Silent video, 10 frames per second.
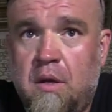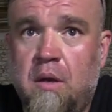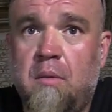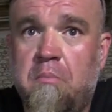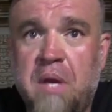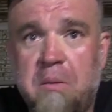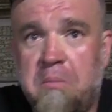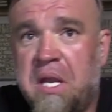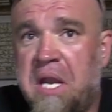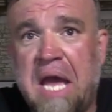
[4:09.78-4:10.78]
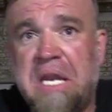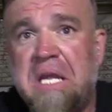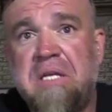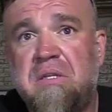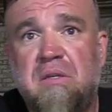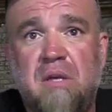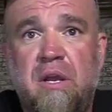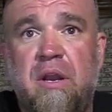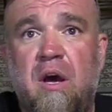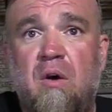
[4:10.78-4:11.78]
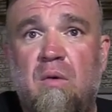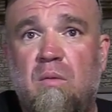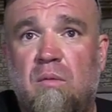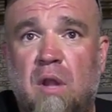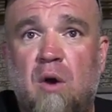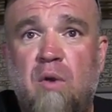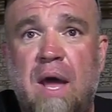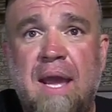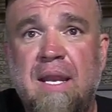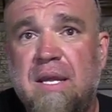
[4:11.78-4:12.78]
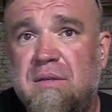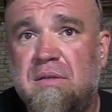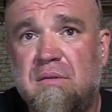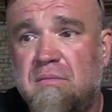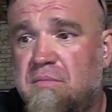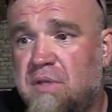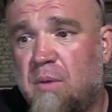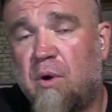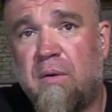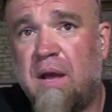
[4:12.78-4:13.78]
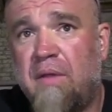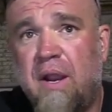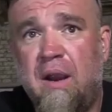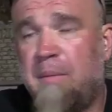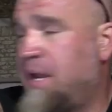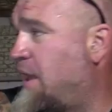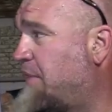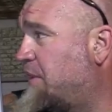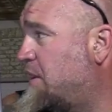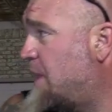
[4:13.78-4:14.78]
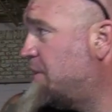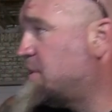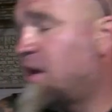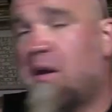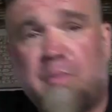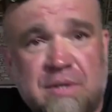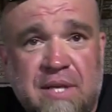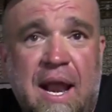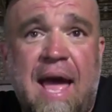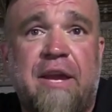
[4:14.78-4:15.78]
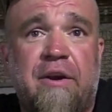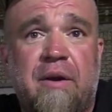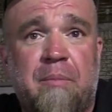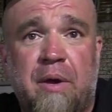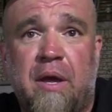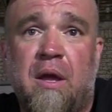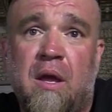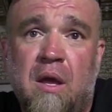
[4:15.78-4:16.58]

says, even mid mid 90s, you know, low 90s, somewhere around there. I mean, nothing nothing's 100% accurate, but